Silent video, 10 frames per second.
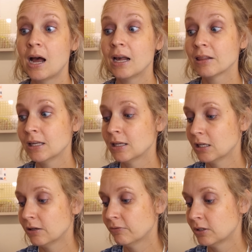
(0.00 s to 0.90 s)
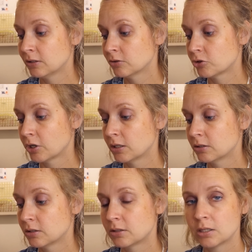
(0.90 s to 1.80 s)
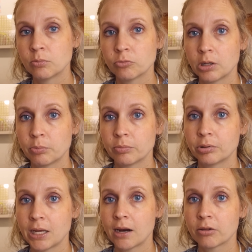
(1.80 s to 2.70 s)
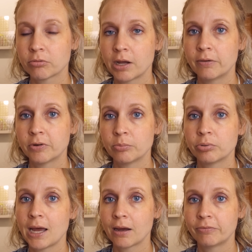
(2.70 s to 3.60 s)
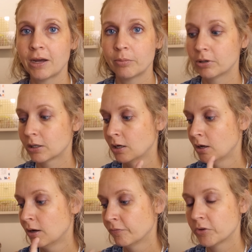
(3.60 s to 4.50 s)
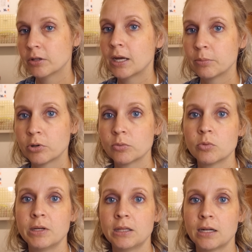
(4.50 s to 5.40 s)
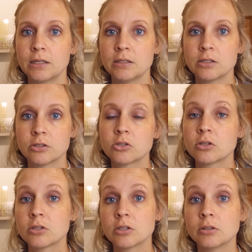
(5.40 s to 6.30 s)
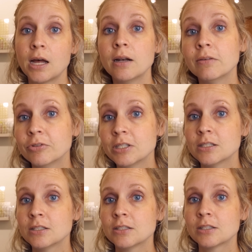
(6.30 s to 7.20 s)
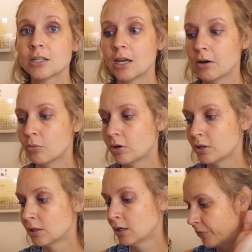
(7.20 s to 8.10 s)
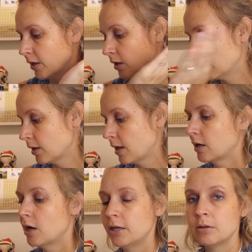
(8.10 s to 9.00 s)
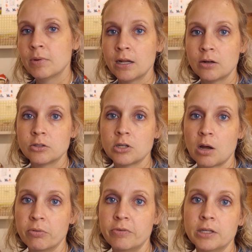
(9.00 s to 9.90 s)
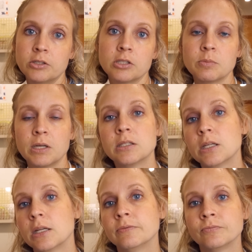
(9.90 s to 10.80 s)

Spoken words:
I think even trying to seam rip black thread from black fabric, the light board will make that easier. So there's a lot of reasons to get one. The cutting mat on top of it just makes it